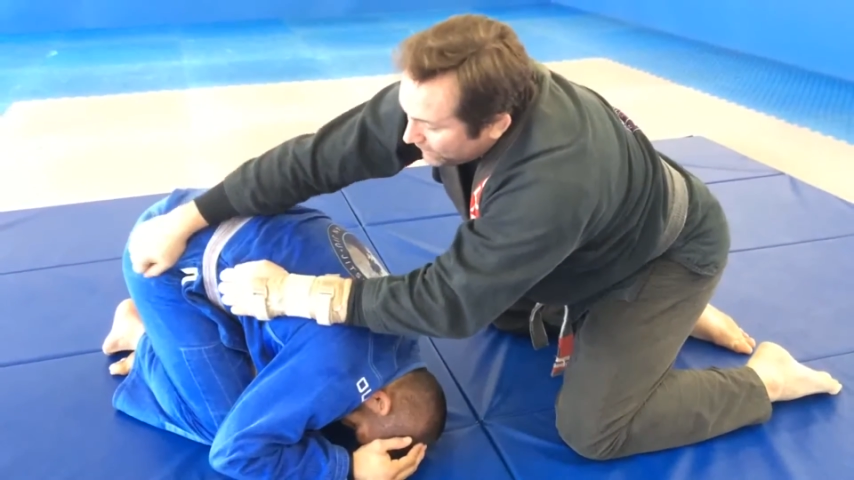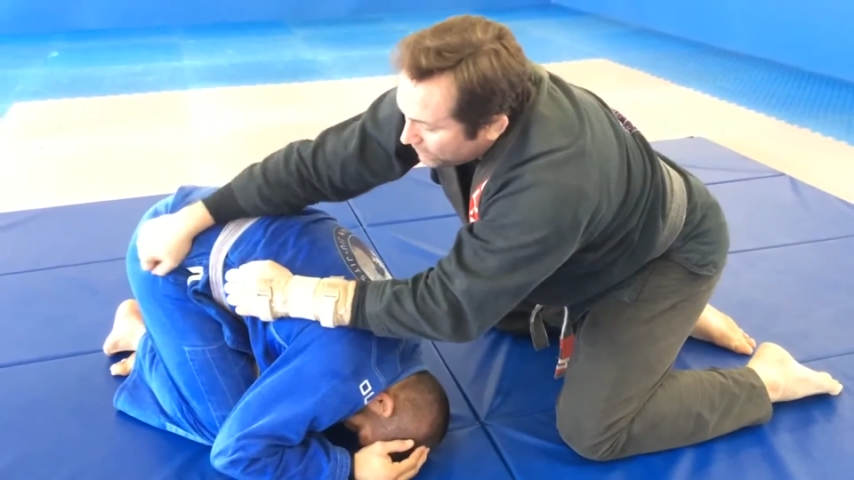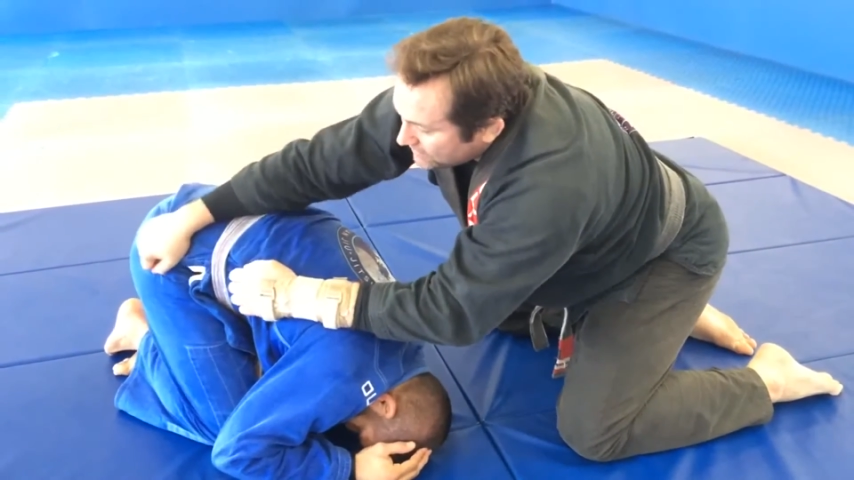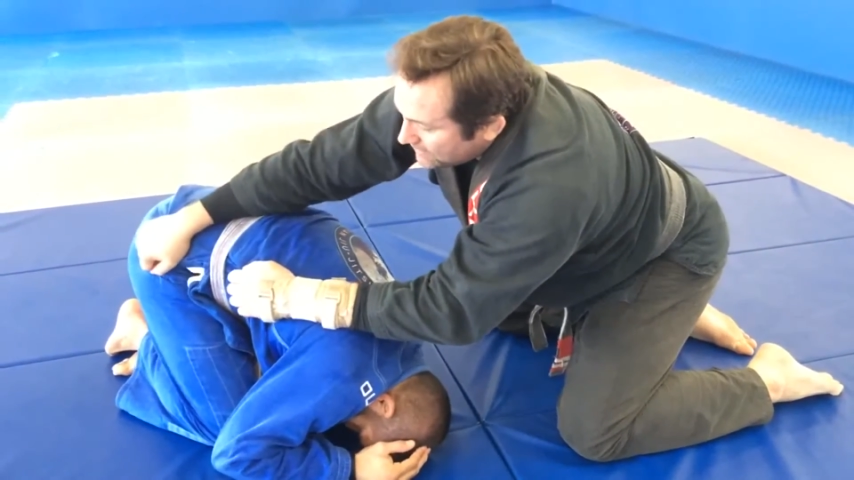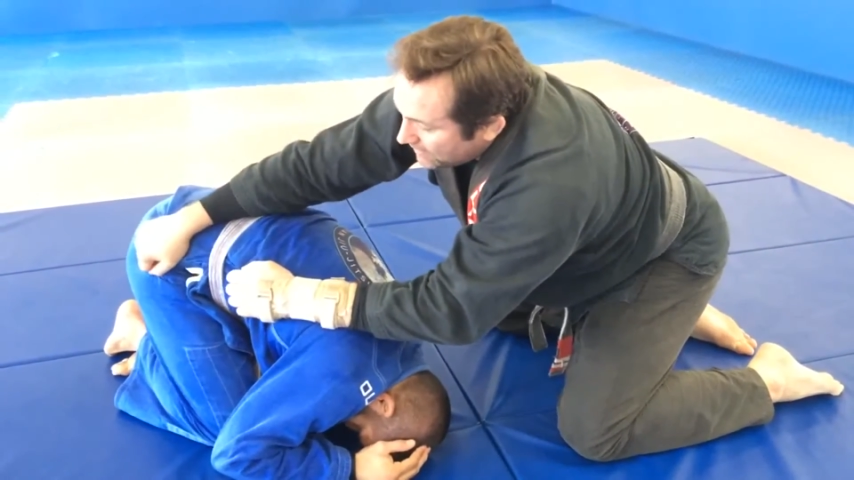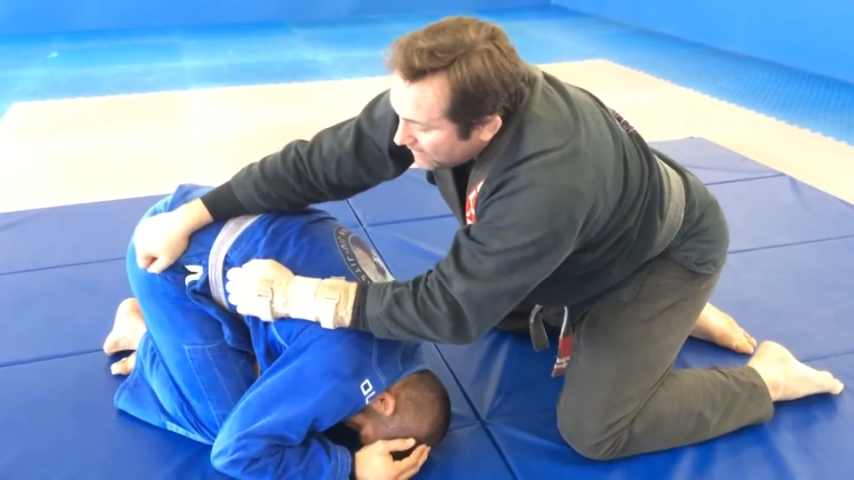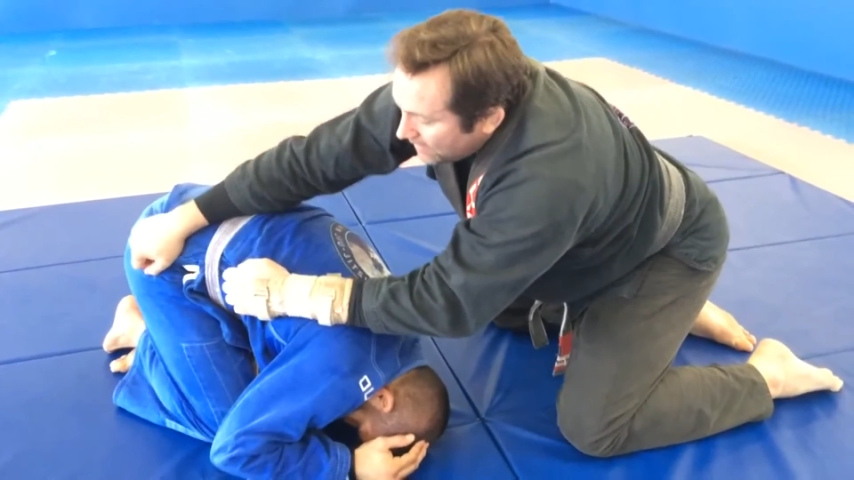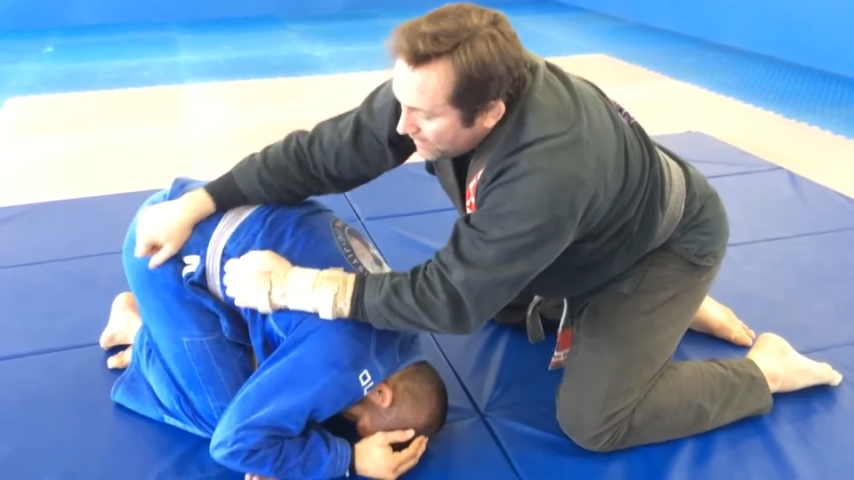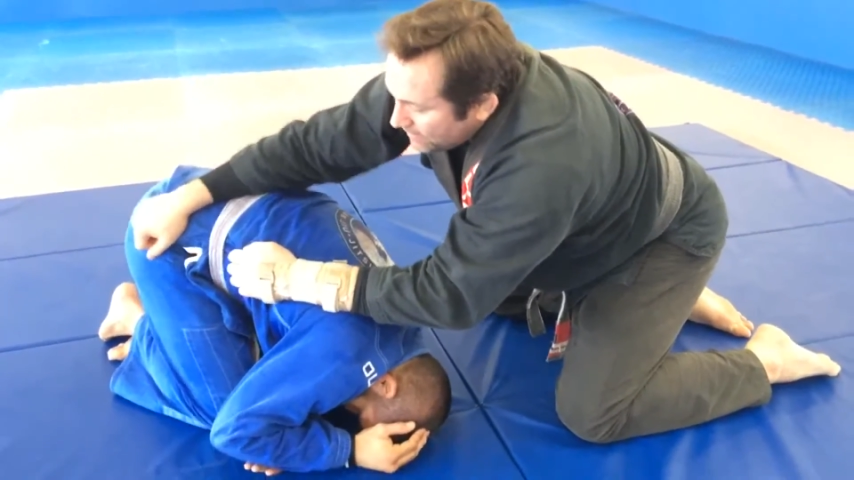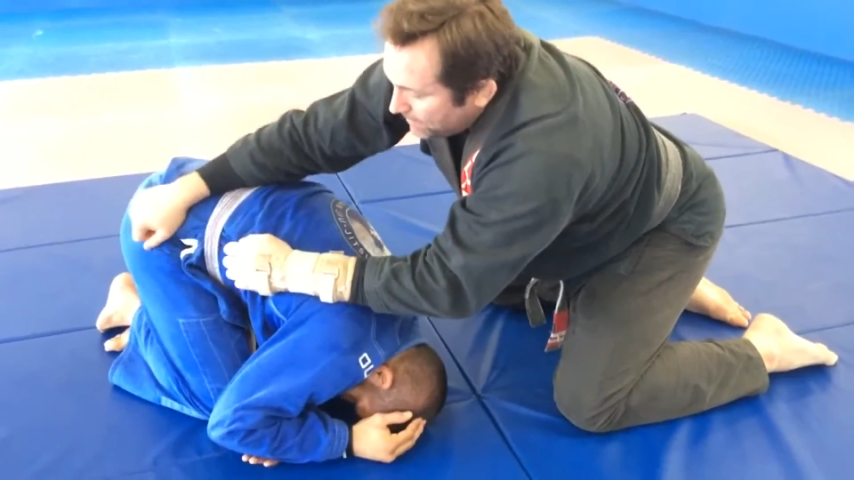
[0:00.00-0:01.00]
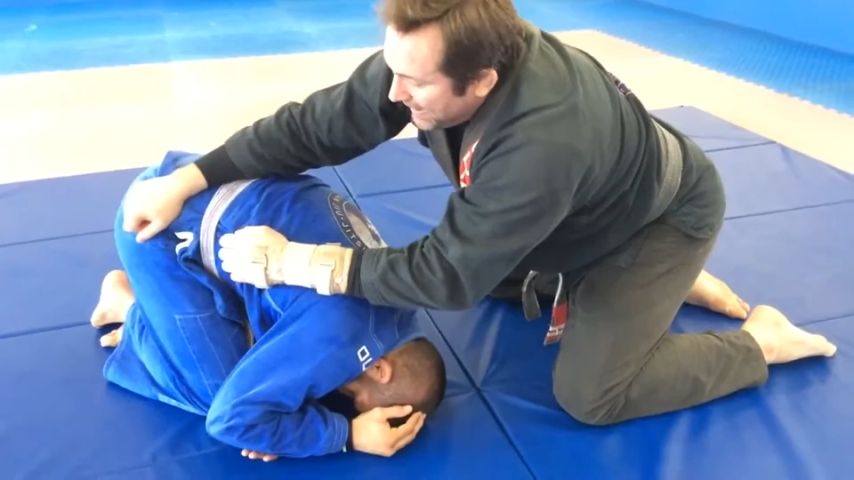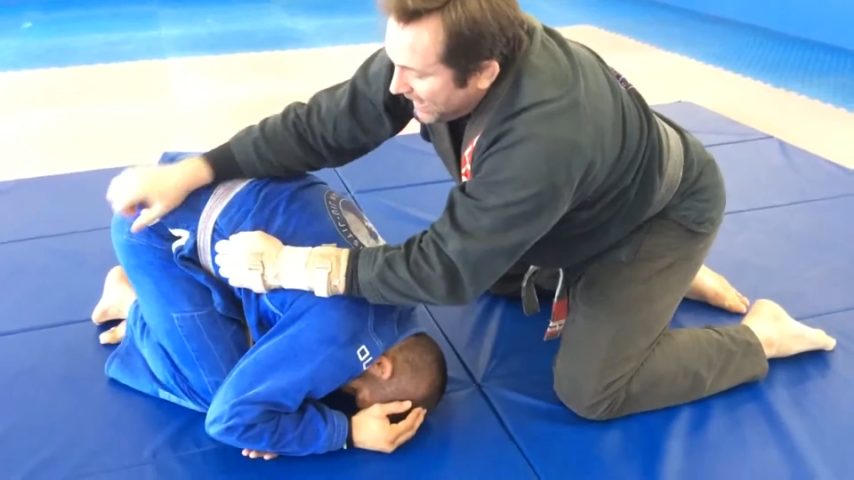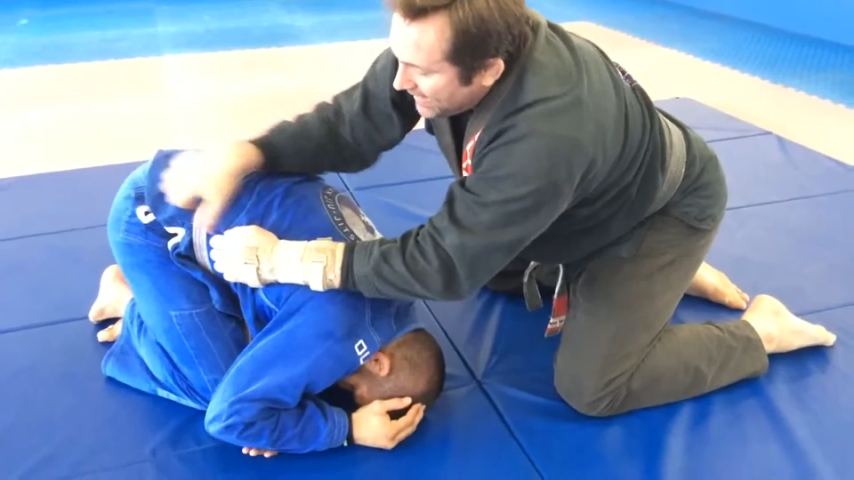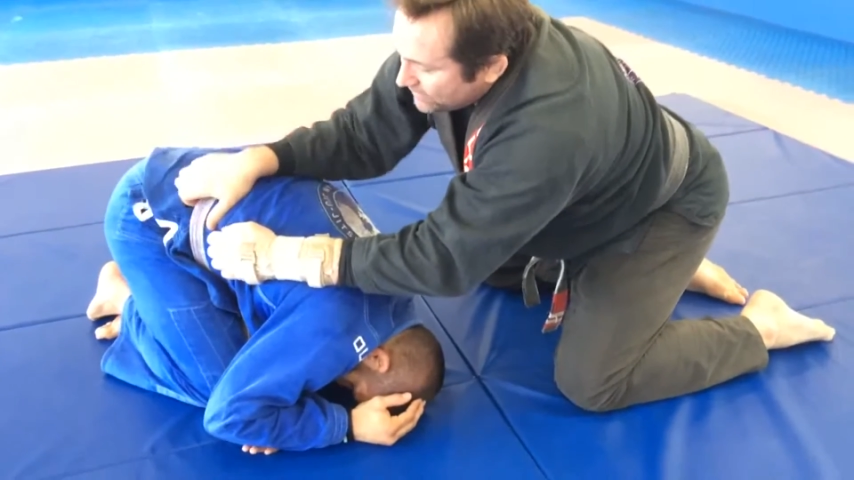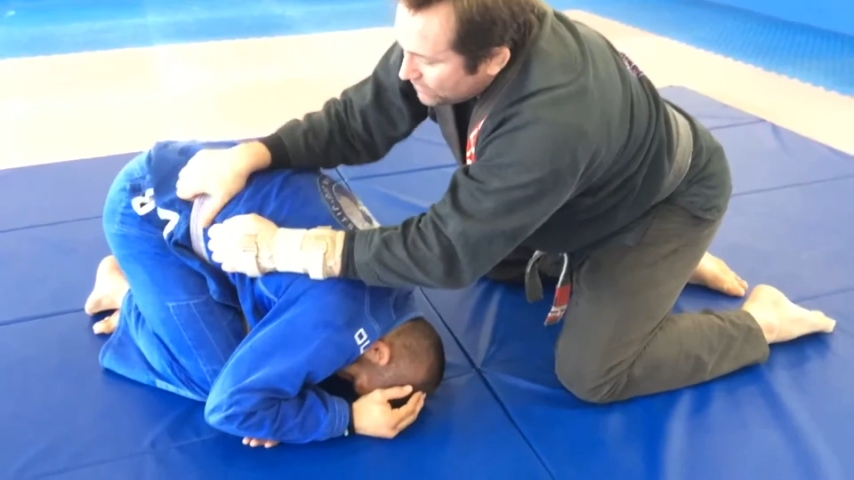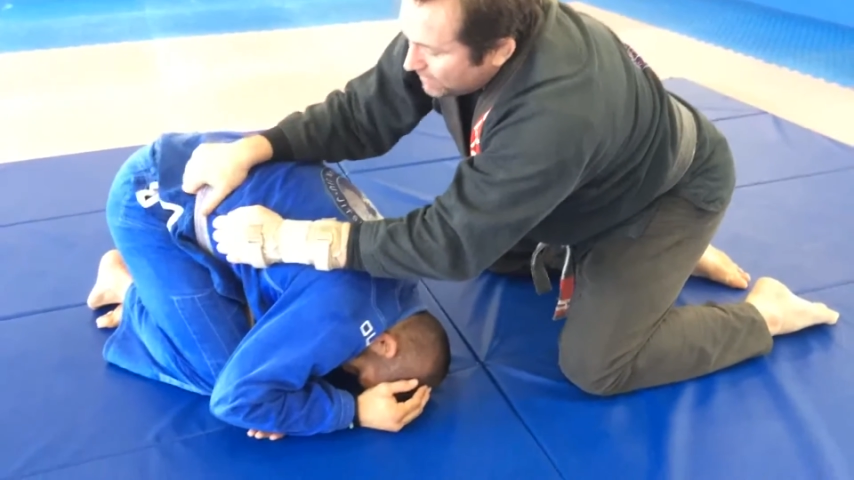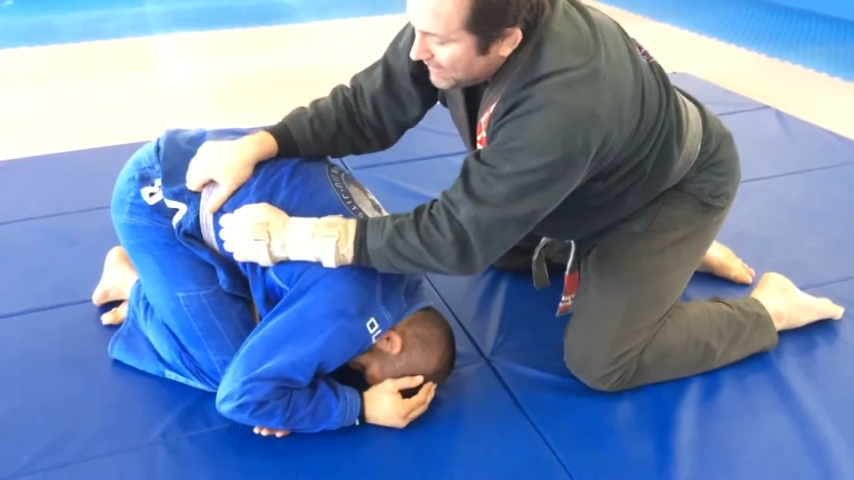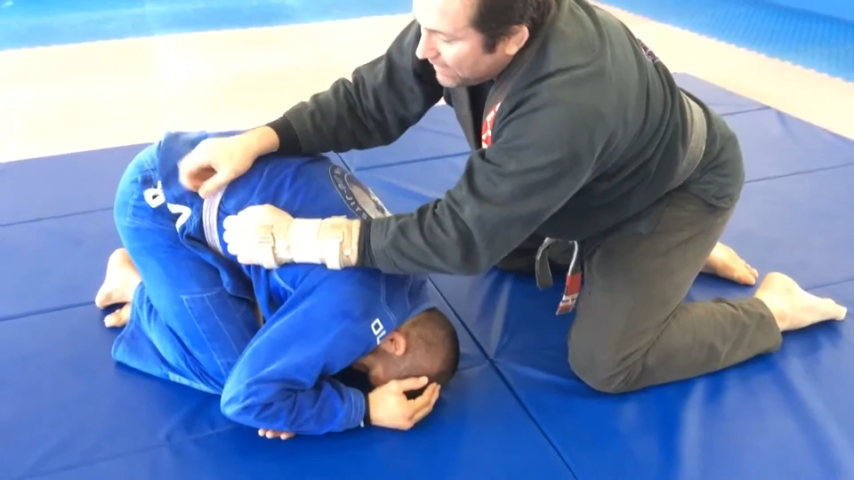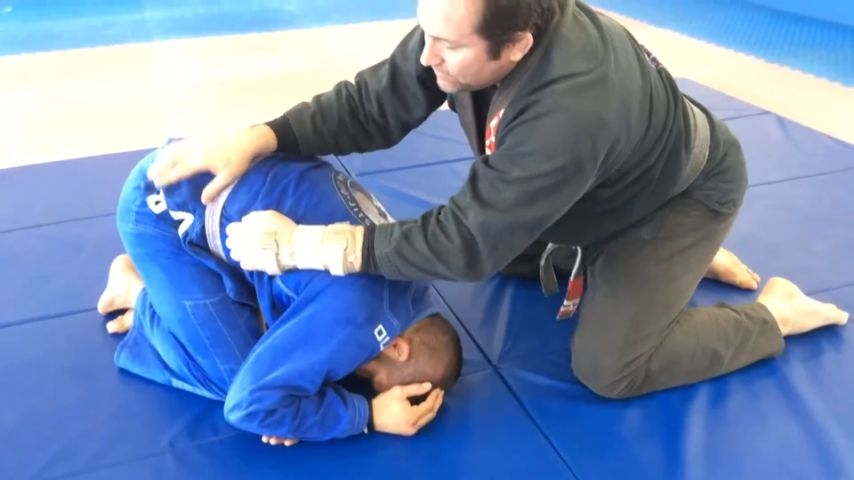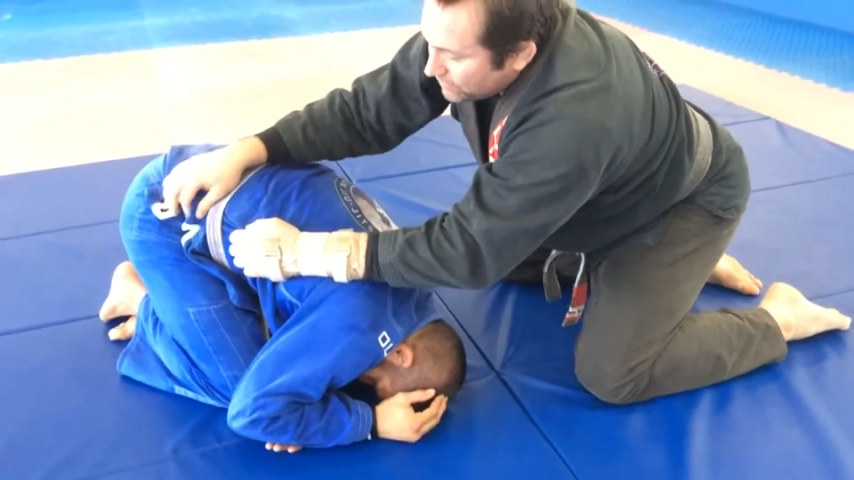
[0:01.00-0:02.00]
whether it's the pants or the
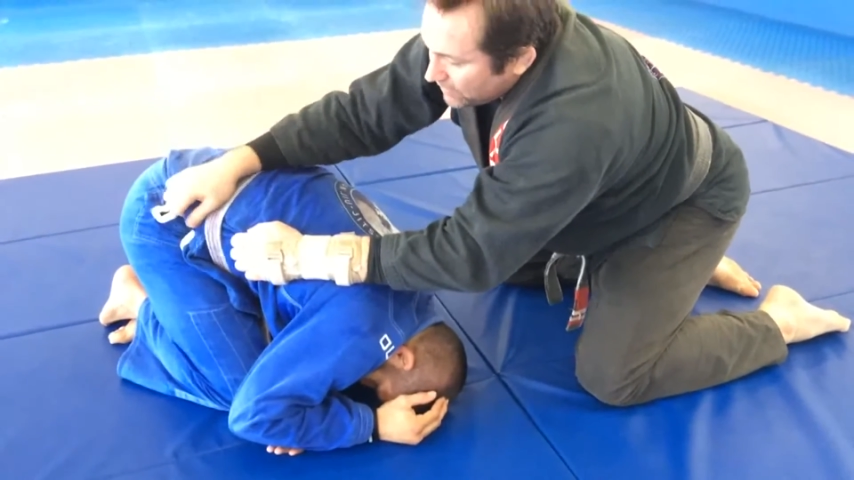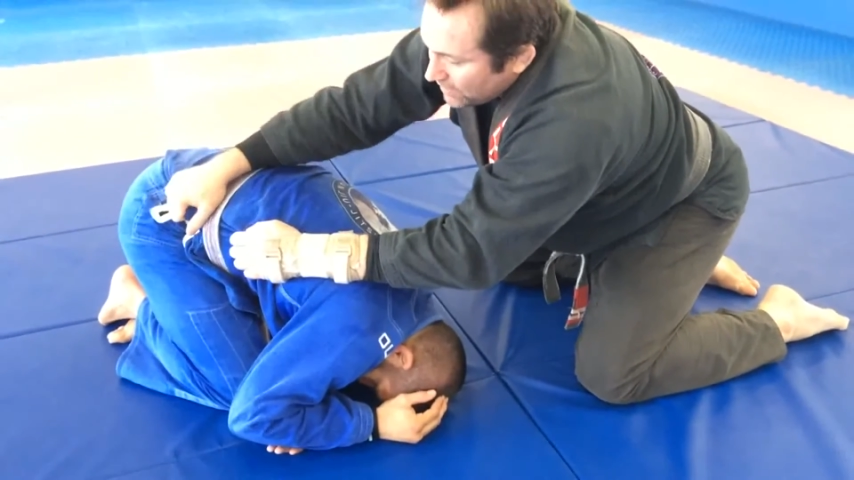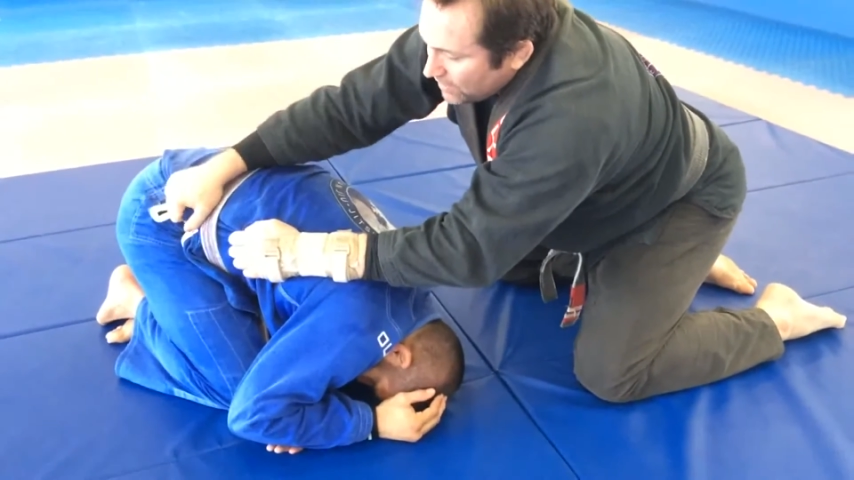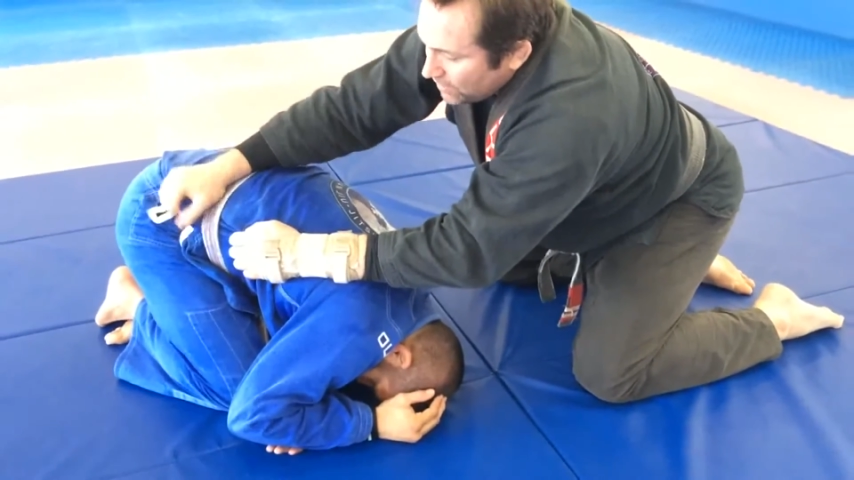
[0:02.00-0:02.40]
belt or the